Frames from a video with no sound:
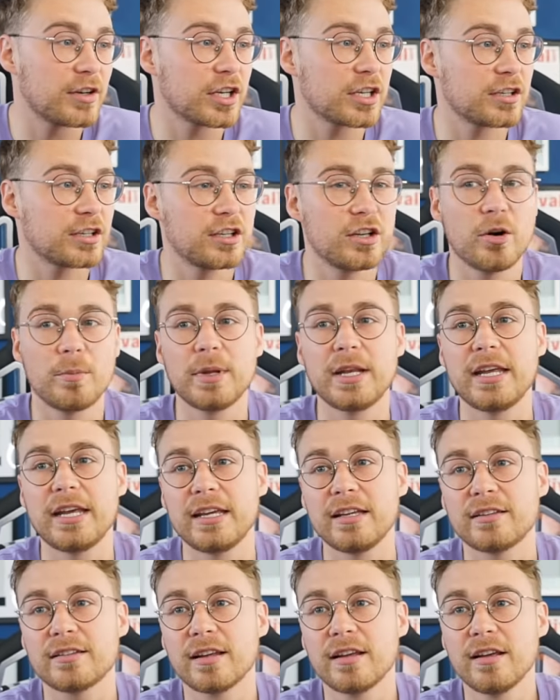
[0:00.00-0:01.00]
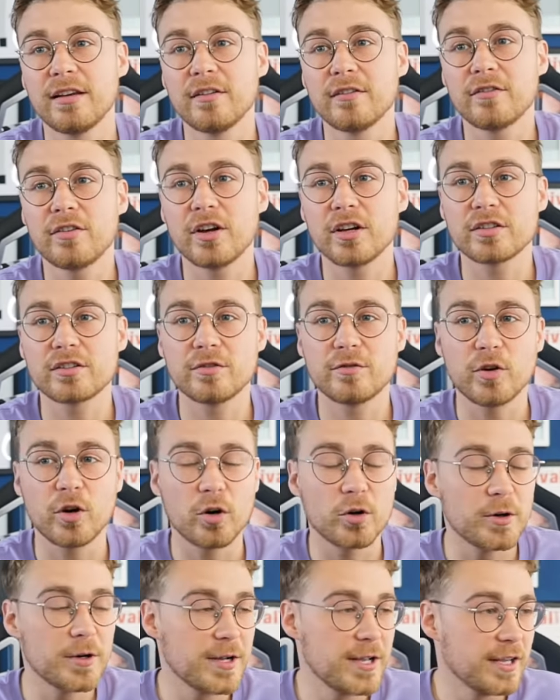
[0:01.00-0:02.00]
a look at the nominees, first of
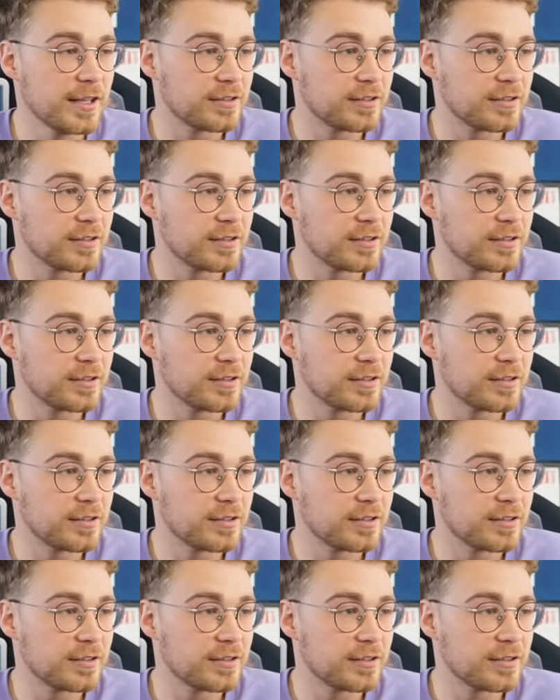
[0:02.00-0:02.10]
all.